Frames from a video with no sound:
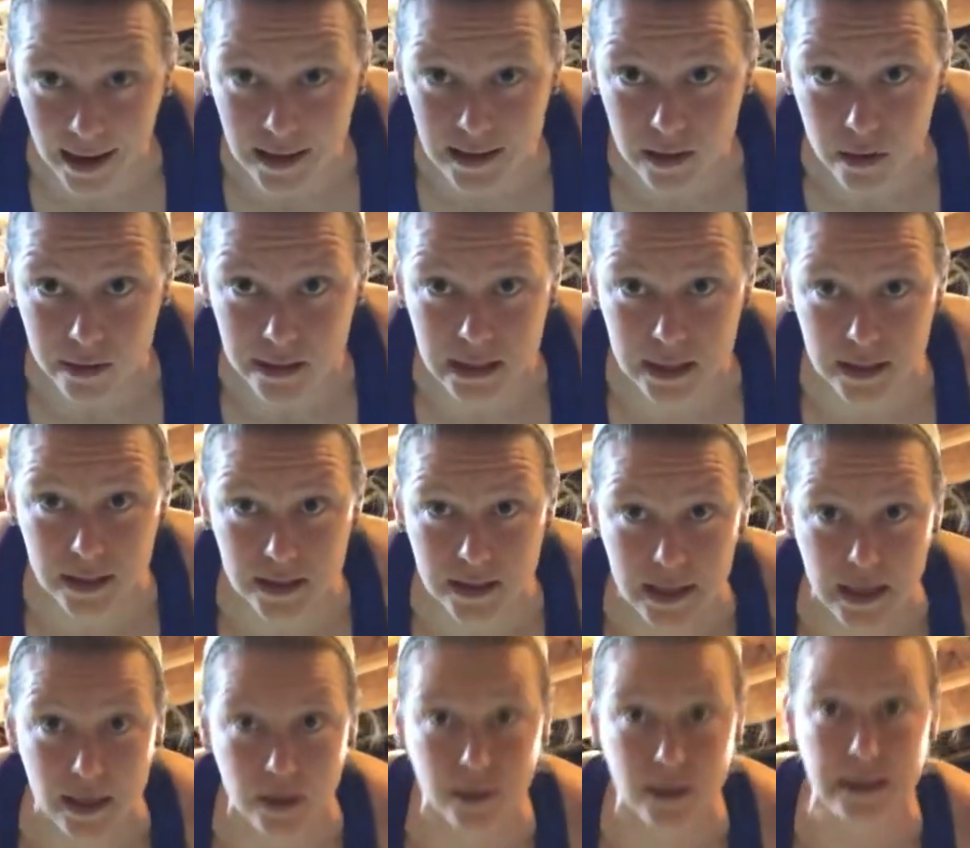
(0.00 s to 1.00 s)
as long as it
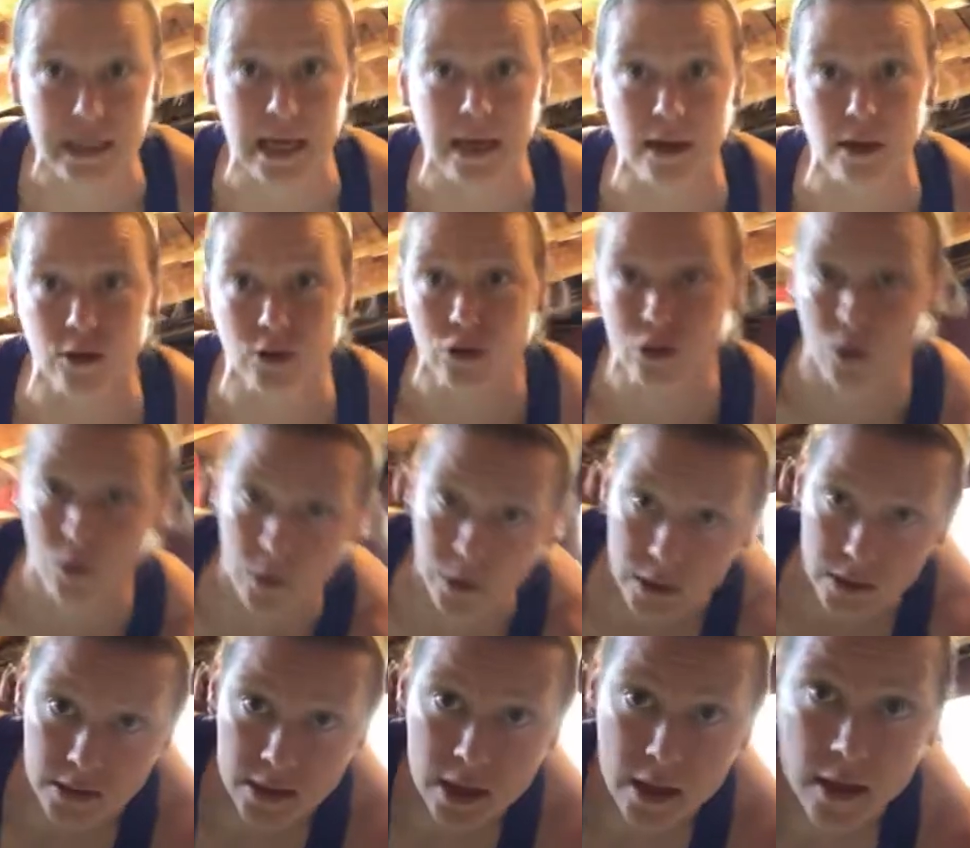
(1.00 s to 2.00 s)
doesn't irritate your
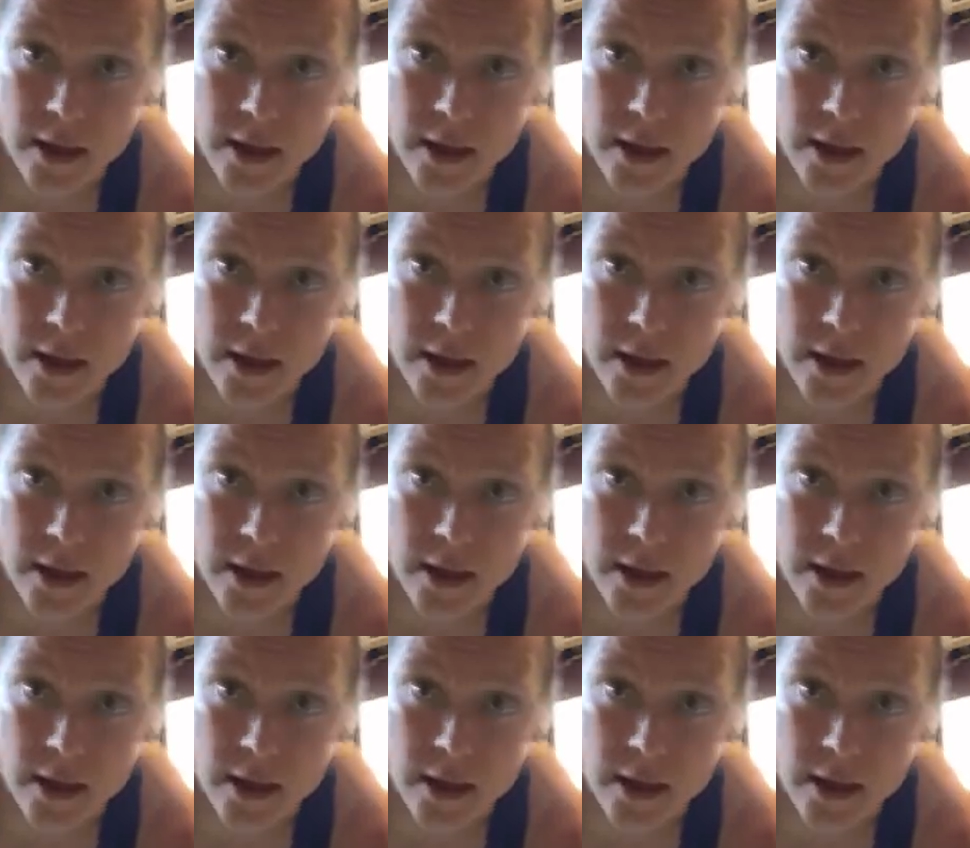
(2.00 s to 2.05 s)
shoulders.